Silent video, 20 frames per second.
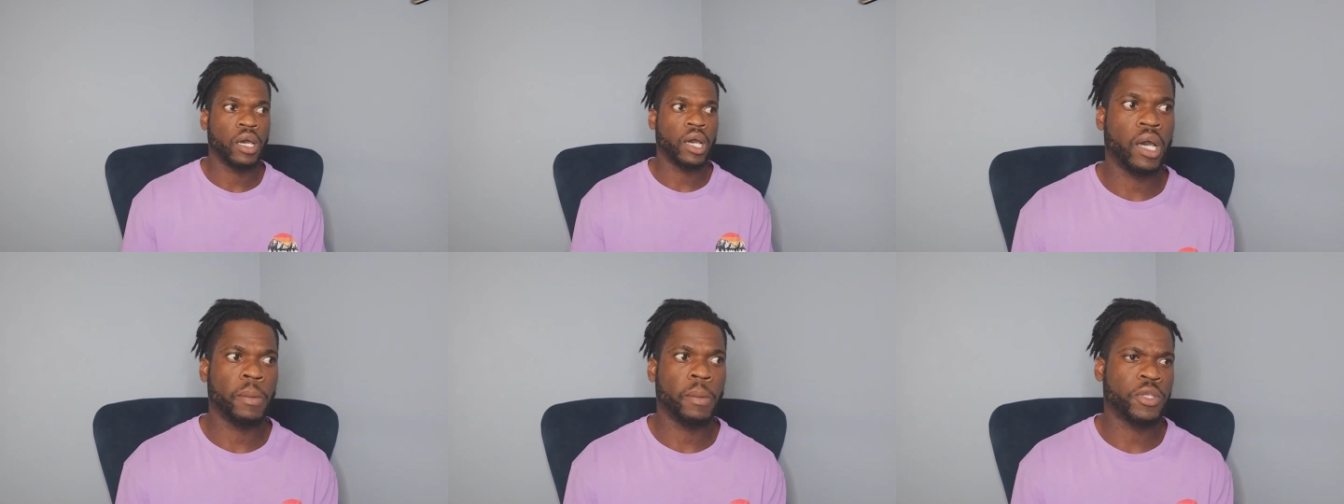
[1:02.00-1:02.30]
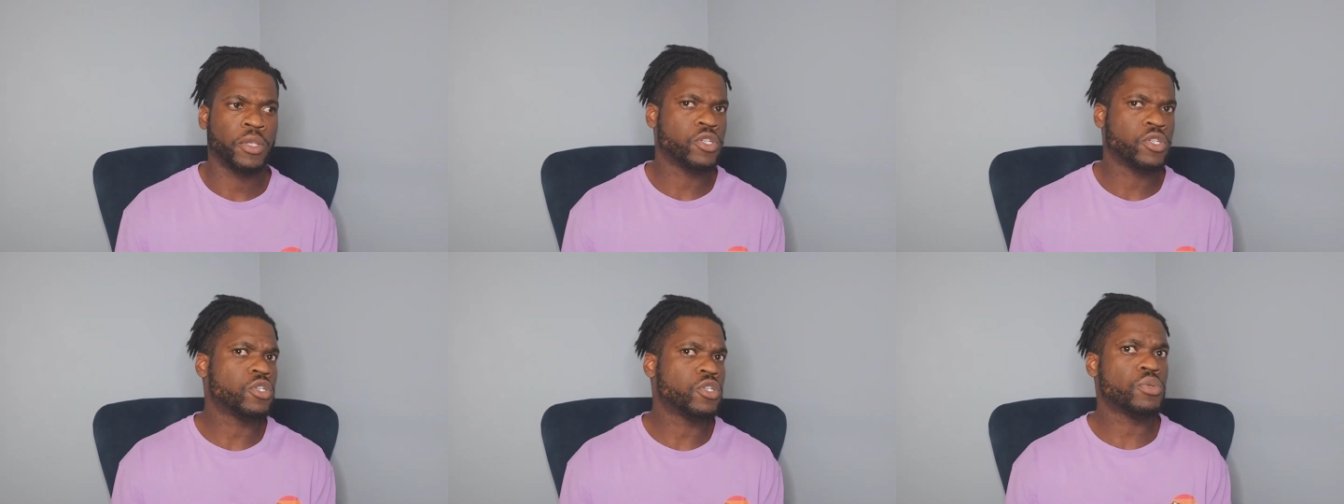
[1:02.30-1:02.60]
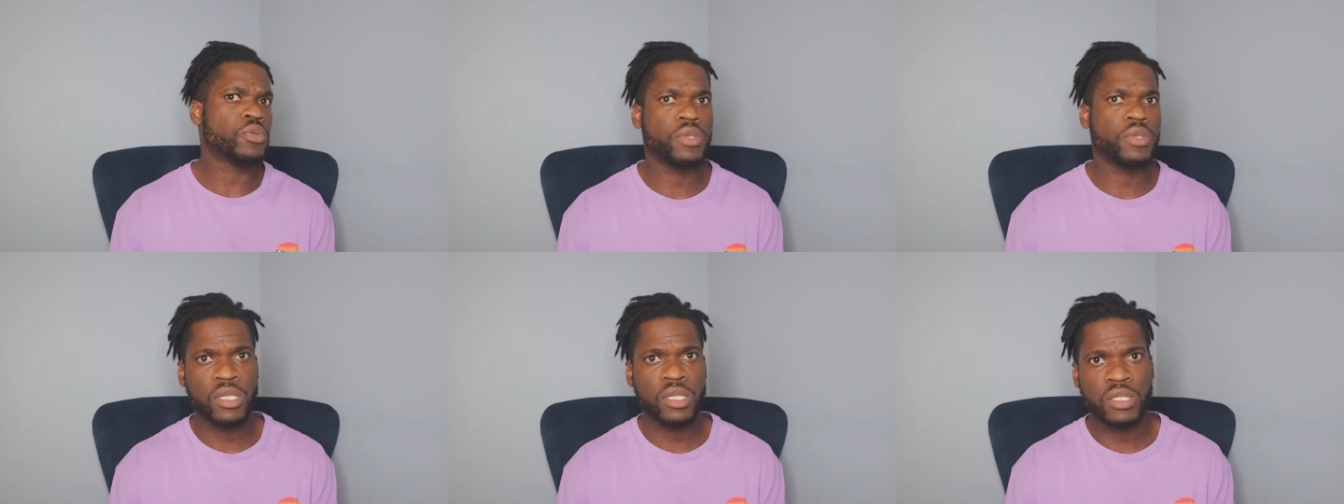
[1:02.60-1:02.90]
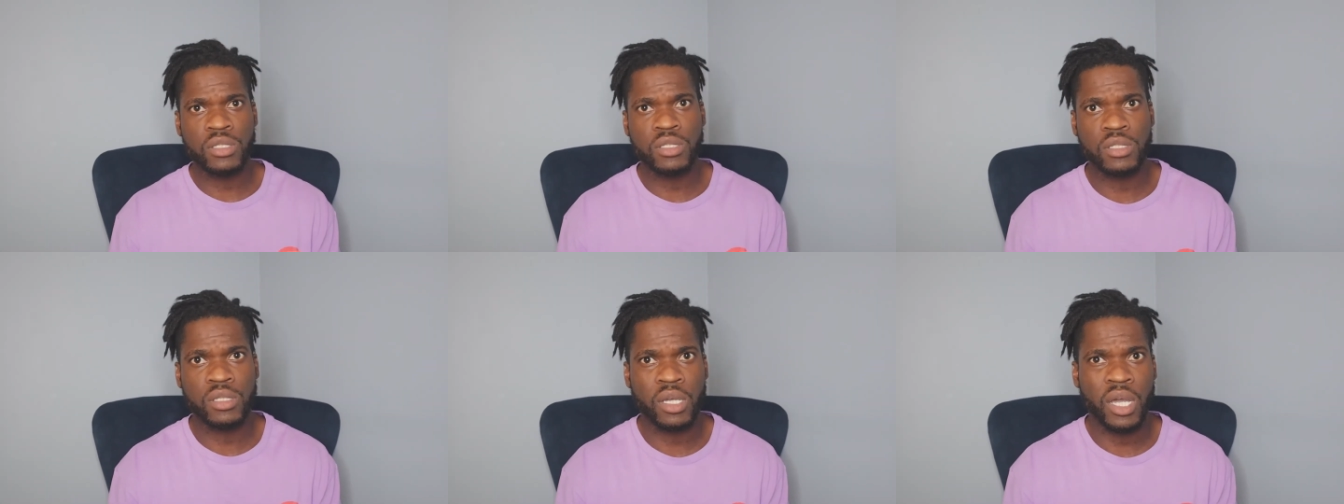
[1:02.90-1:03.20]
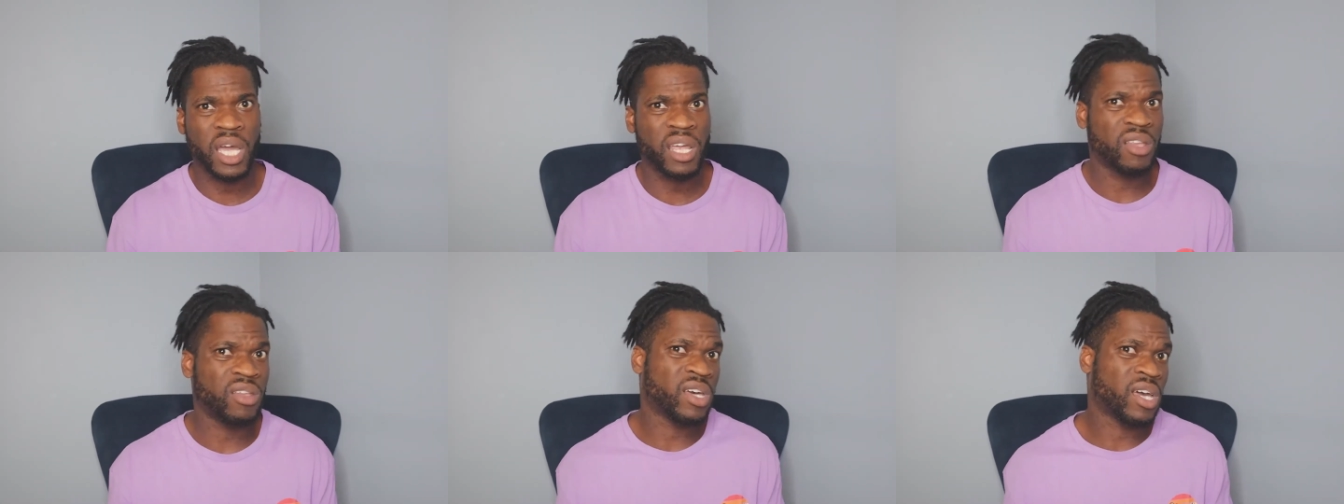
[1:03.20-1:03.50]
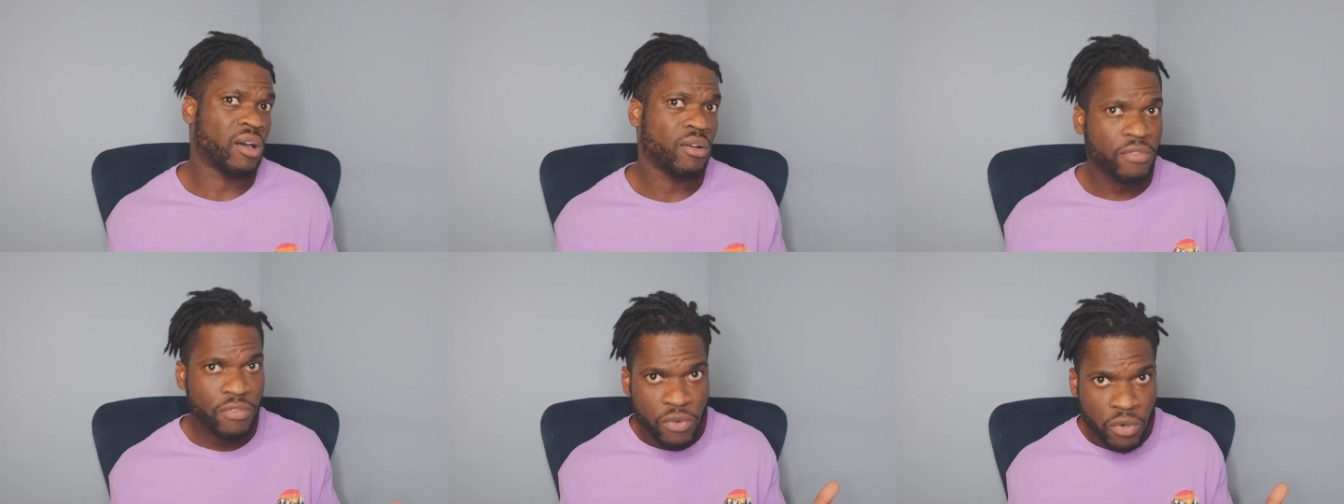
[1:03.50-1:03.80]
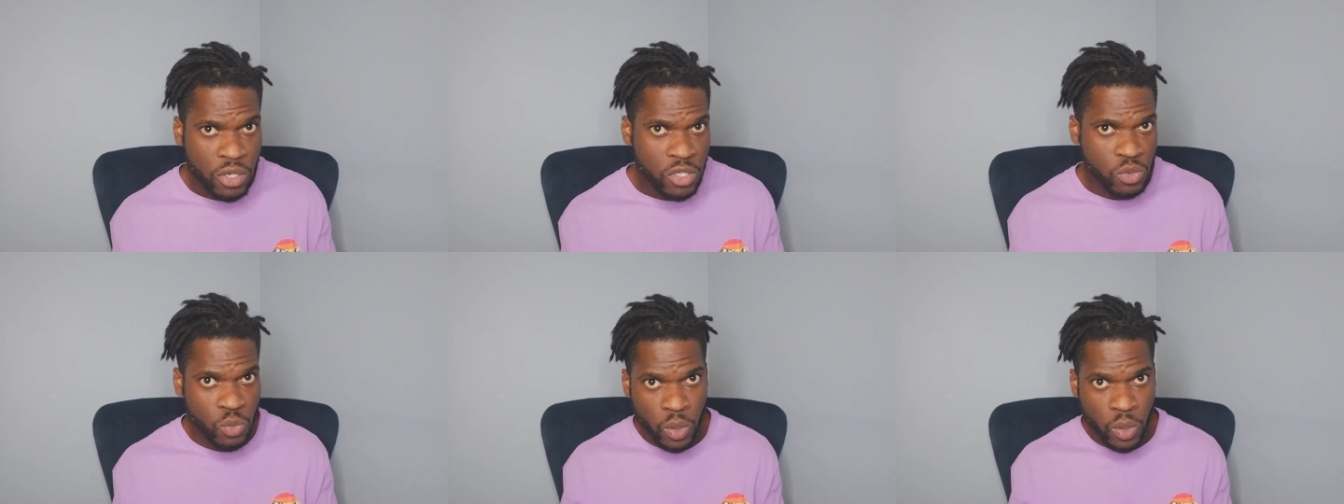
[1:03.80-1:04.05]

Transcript: uh, but there's also things to kind of look out for